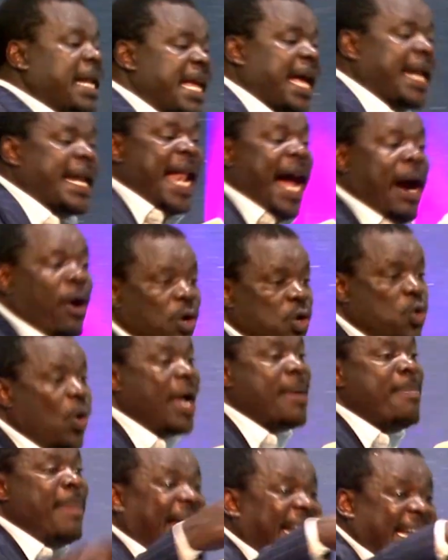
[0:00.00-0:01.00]
marry now?
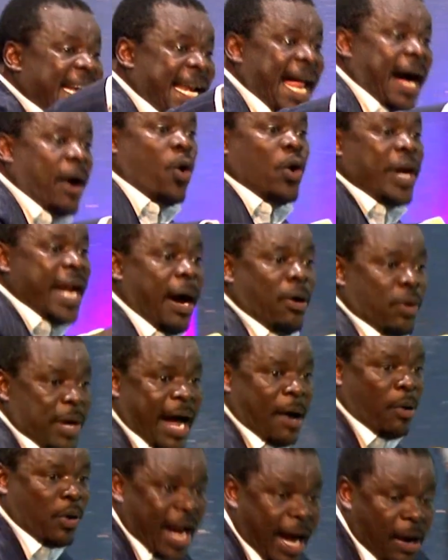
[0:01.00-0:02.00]
Do I marry now? Now,
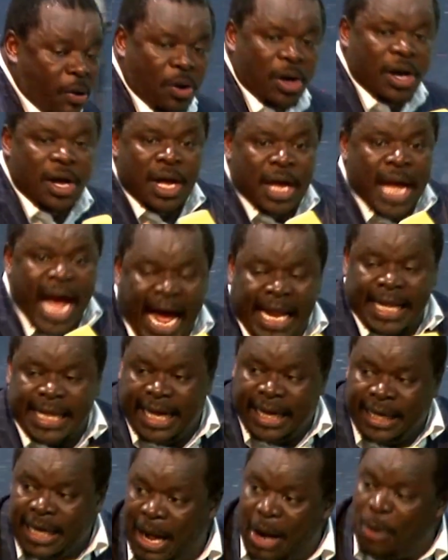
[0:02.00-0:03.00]
now, now.
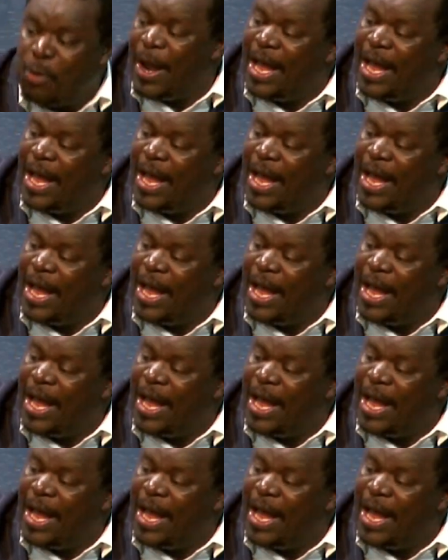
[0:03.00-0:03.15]
And then,